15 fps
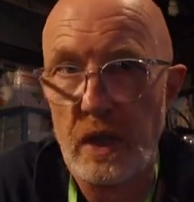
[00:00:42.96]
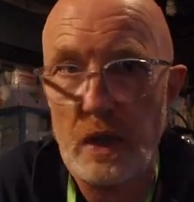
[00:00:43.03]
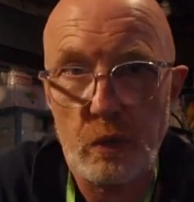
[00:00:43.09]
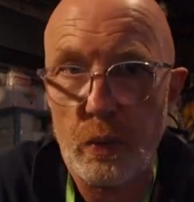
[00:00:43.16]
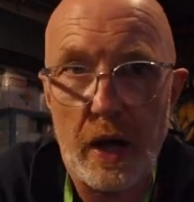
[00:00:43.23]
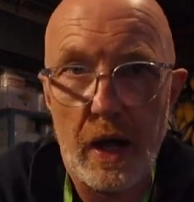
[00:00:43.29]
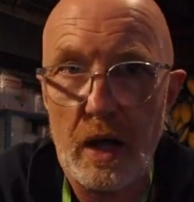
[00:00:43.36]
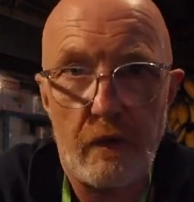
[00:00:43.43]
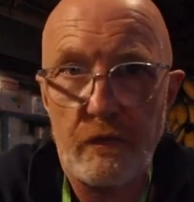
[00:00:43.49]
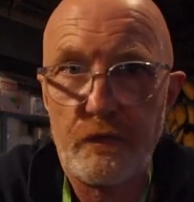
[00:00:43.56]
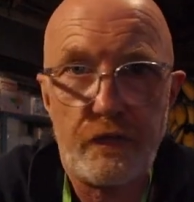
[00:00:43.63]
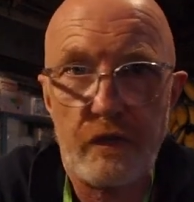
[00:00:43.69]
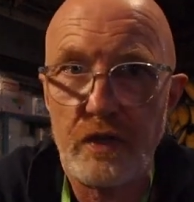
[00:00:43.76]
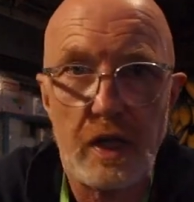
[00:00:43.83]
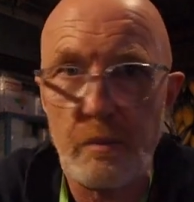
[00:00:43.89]
12,
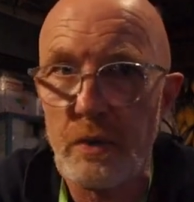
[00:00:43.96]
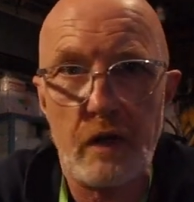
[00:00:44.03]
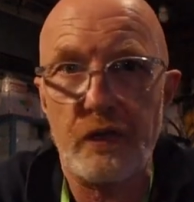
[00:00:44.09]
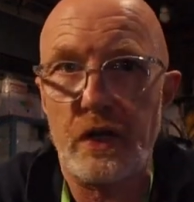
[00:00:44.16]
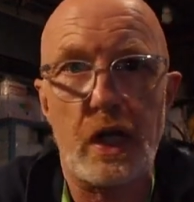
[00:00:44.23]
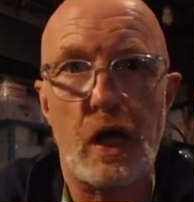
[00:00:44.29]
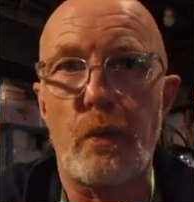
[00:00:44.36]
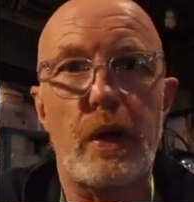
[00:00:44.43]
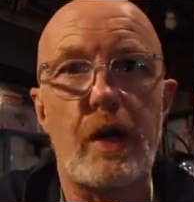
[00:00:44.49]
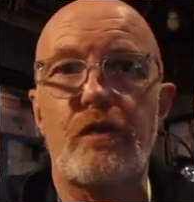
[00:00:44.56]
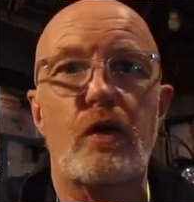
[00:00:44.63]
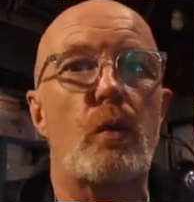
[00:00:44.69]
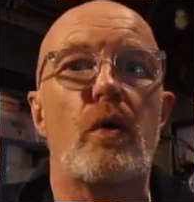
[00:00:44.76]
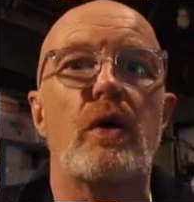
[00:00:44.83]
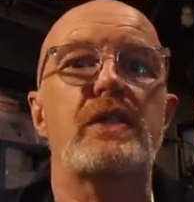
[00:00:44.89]
15 minute video,
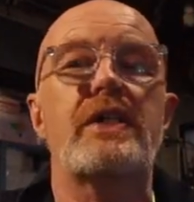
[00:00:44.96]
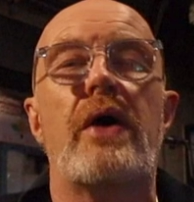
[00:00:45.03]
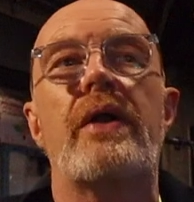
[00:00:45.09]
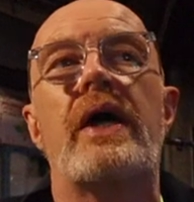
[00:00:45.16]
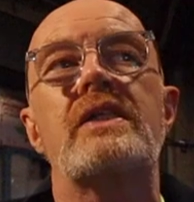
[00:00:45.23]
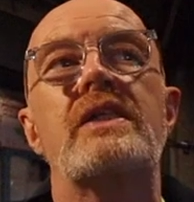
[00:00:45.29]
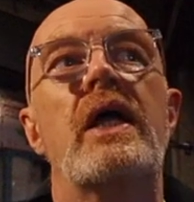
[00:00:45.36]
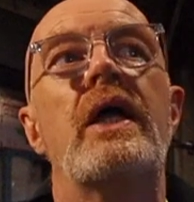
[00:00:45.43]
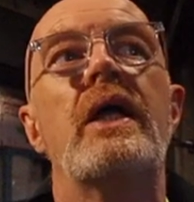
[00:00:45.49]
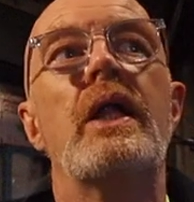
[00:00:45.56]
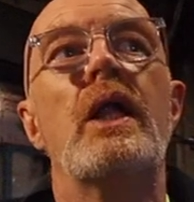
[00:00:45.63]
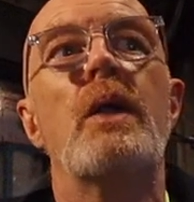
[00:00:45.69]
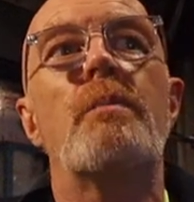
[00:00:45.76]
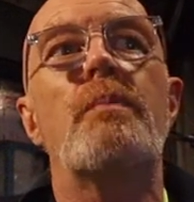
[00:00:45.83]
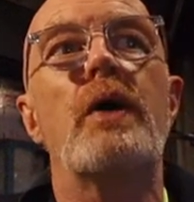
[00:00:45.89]
whatever it works out as.
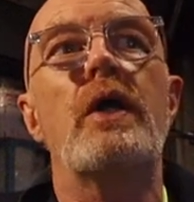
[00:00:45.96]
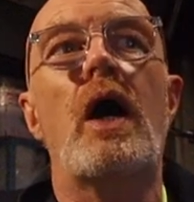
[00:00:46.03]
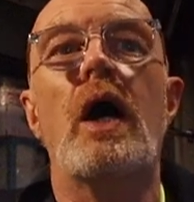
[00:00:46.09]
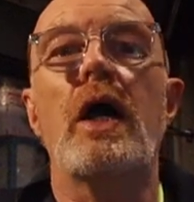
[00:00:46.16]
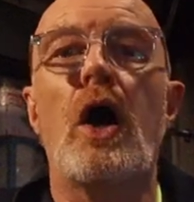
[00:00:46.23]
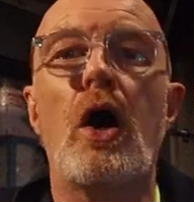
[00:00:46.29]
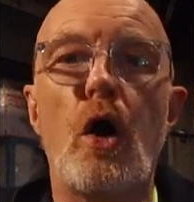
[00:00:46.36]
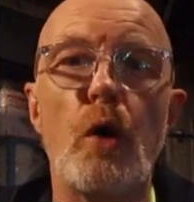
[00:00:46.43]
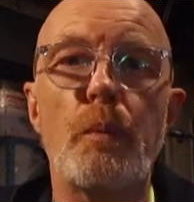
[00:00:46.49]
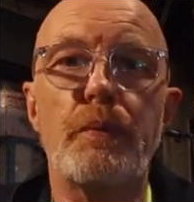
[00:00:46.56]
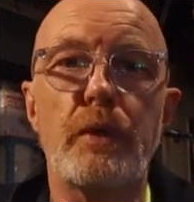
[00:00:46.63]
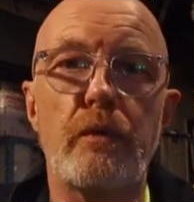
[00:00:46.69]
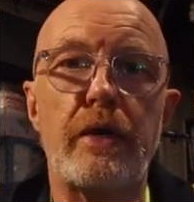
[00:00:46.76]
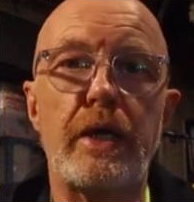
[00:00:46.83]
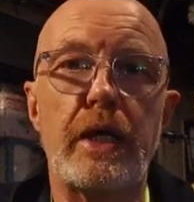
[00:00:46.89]
But I hope
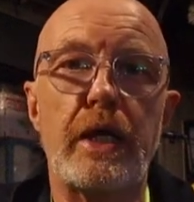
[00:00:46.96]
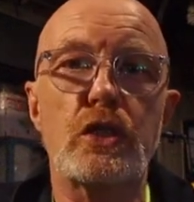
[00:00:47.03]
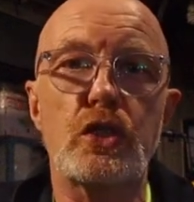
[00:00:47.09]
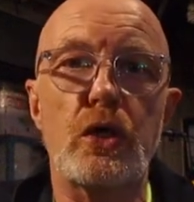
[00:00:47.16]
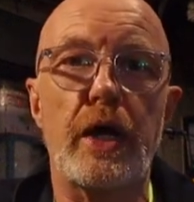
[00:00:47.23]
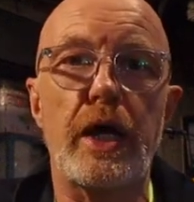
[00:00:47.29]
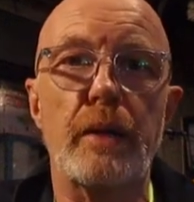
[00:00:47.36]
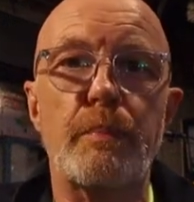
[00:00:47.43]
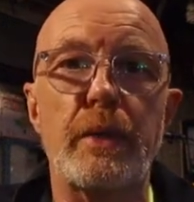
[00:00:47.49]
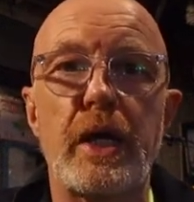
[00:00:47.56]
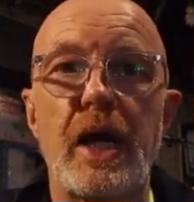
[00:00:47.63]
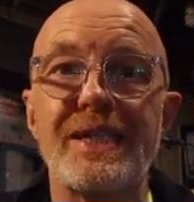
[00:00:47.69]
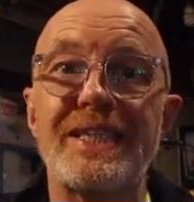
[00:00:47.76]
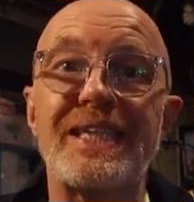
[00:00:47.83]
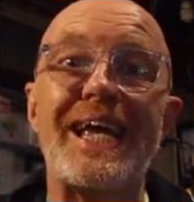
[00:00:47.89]
you really enjoy it
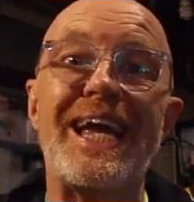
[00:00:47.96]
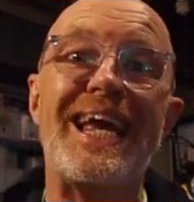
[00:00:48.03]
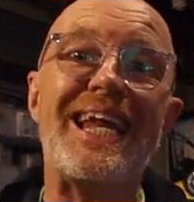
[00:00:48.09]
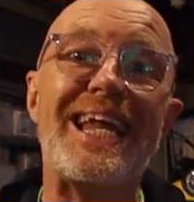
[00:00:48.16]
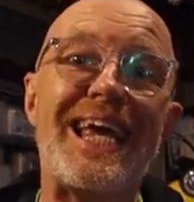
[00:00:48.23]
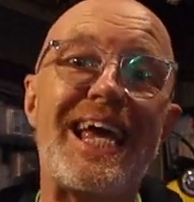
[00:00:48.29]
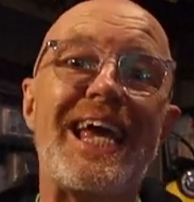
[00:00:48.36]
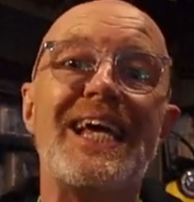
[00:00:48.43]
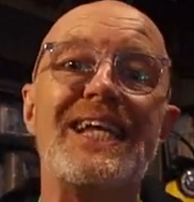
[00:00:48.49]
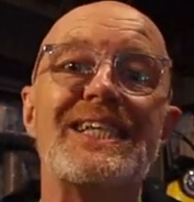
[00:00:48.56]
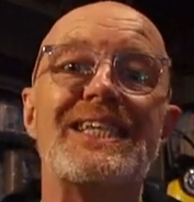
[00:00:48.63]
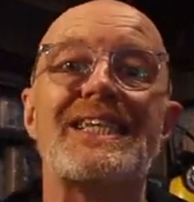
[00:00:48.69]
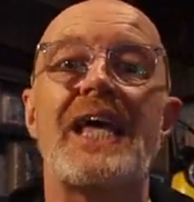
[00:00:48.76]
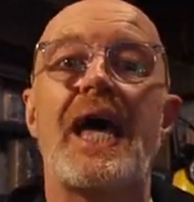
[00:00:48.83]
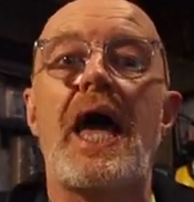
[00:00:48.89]
because it
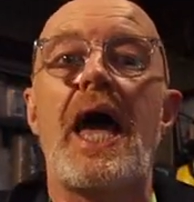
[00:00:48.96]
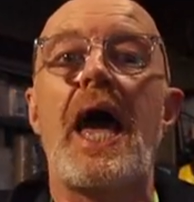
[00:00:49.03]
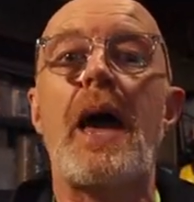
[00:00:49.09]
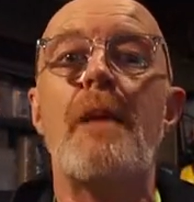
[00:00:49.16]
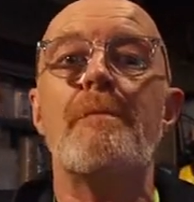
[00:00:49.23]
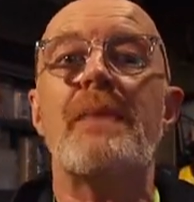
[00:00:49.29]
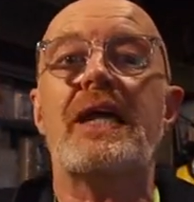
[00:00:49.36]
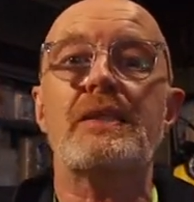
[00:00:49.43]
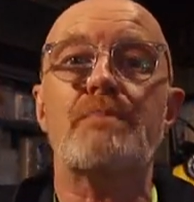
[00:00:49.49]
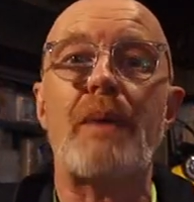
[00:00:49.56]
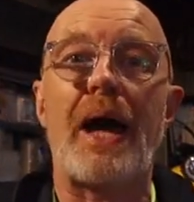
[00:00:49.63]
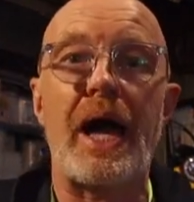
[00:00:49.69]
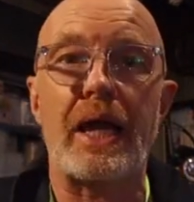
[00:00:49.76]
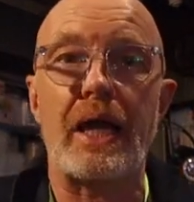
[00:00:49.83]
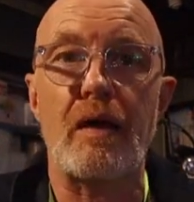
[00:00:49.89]
is a mixed
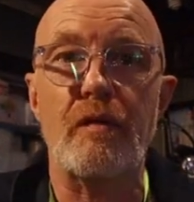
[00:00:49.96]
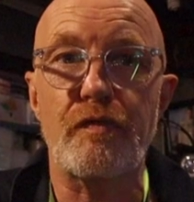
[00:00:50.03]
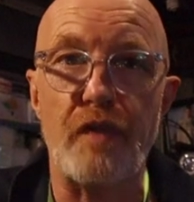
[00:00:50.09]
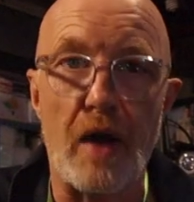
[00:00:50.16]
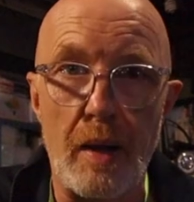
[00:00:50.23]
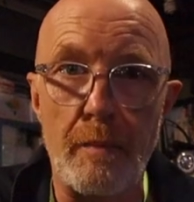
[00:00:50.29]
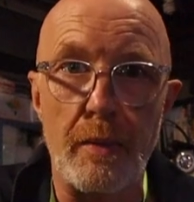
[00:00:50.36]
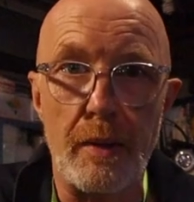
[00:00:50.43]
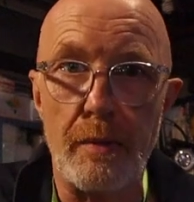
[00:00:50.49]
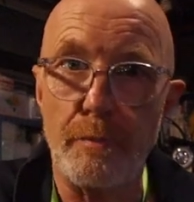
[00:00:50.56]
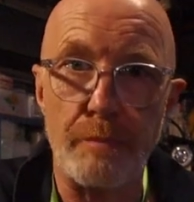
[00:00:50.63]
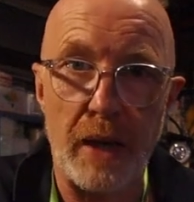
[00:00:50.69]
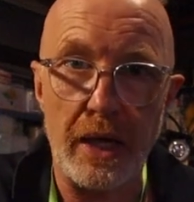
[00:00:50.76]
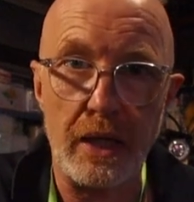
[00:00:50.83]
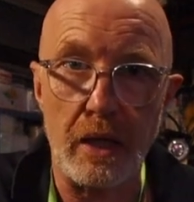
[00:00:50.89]
bag from
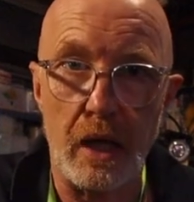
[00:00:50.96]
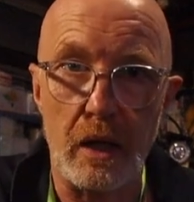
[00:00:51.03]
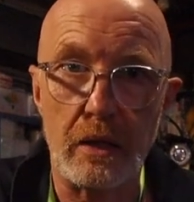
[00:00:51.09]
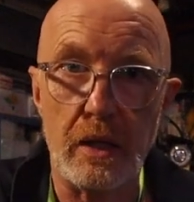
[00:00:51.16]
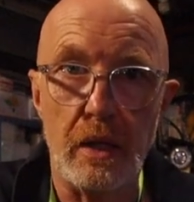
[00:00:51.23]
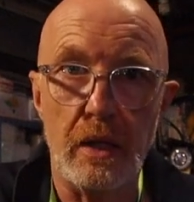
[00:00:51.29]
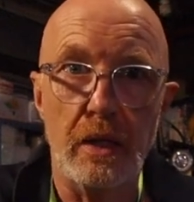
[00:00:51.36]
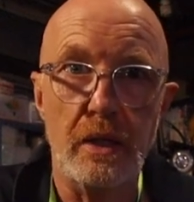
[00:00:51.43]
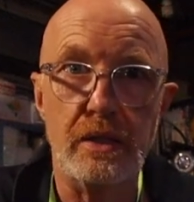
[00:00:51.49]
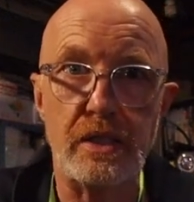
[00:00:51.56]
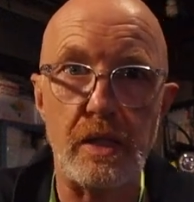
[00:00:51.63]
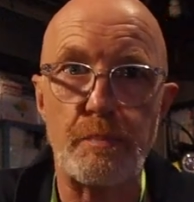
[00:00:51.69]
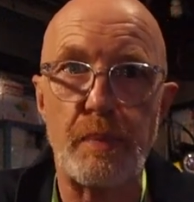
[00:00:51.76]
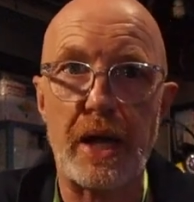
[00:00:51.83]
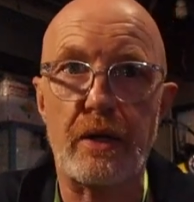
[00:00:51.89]
Bangkok.
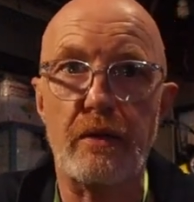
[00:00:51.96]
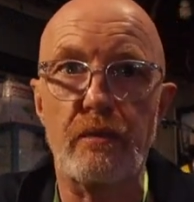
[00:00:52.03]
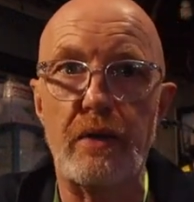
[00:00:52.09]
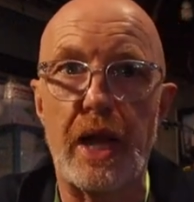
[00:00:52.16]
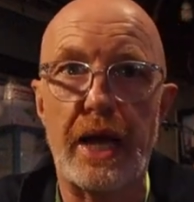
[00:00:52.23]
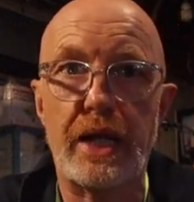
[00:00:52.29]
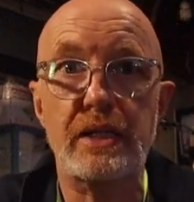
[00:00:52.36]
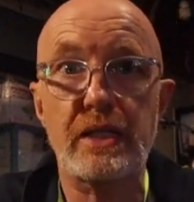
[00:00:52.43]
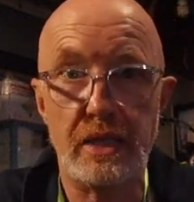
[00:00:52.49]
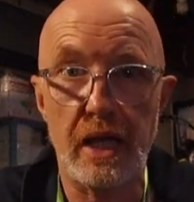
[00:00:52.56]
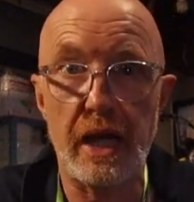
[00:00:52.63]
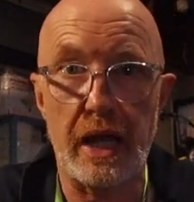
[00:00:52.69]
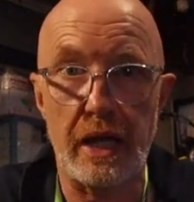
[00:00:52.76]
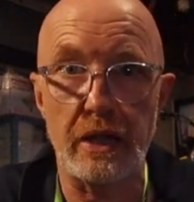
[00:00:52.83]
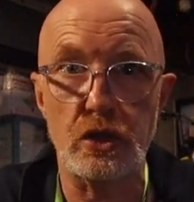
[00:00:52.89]
Sit back, relax,
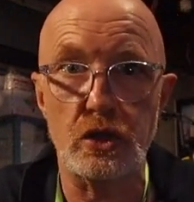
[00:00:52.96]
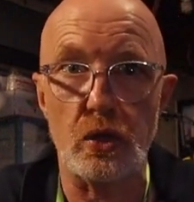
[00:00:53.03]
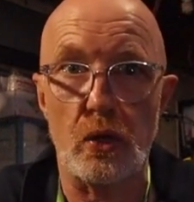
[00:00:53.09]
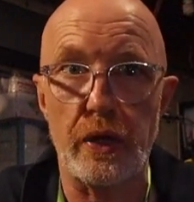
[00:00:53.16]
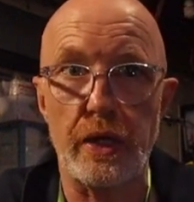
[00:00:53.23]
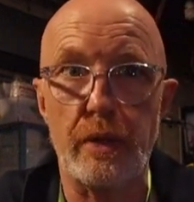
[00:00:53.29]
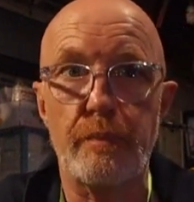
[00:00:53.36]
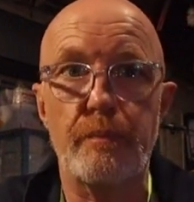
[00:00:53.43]
and enjoy.